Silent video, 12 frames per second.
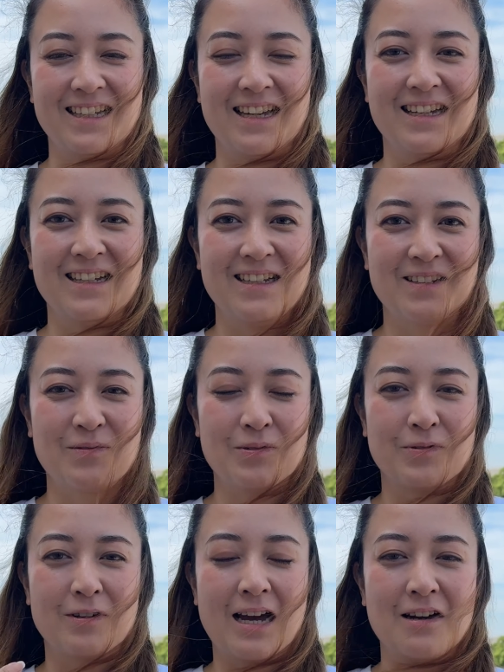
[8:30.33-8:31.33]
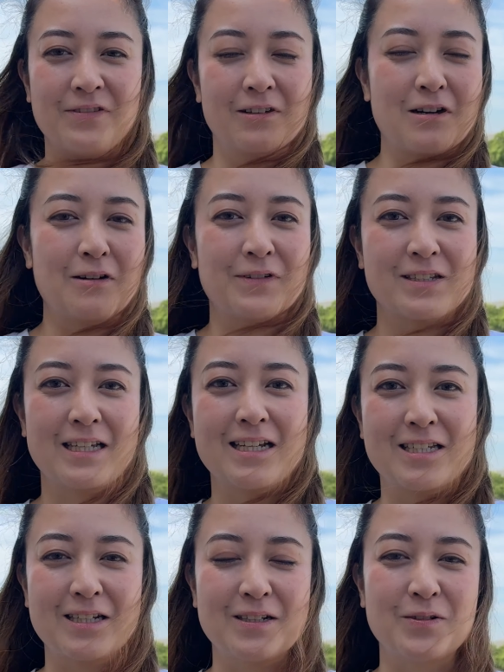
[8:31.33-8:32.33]
And when we're having a
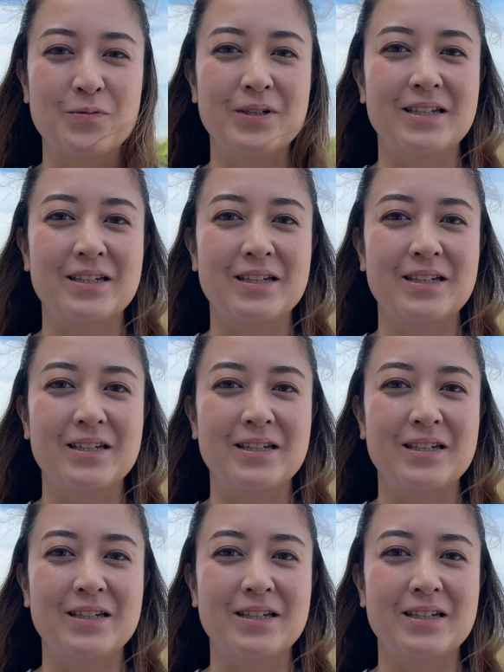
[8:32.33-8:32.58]
conversation,